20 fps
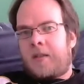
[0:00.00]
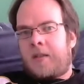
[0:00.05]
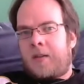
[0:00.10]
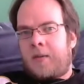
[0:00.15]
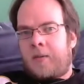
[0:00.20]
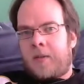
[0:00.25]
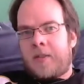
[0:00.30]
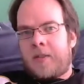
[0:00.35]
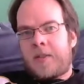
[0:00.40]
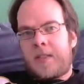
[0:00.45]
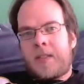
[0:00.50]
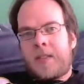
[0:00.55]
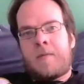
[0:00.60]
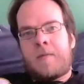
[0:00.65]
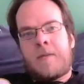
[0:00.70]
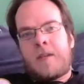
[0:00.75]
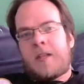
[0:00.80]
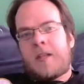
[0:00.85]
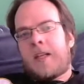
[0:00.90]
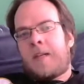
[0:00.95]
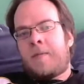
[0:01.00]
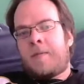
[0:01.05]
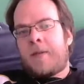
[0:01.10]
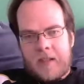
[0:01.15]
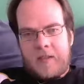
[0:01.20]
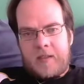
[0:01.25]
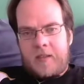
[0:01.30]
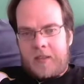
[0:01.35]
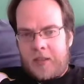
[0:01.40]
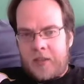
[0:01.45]
1 time the campaign
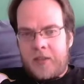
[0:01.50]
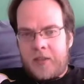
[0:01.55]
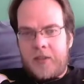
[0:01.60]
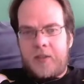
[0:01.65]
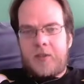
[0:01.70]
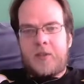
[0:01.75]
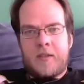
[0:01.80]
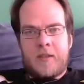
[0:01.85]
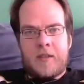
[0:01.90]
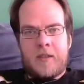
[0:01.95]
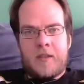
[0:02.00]
on YouTube,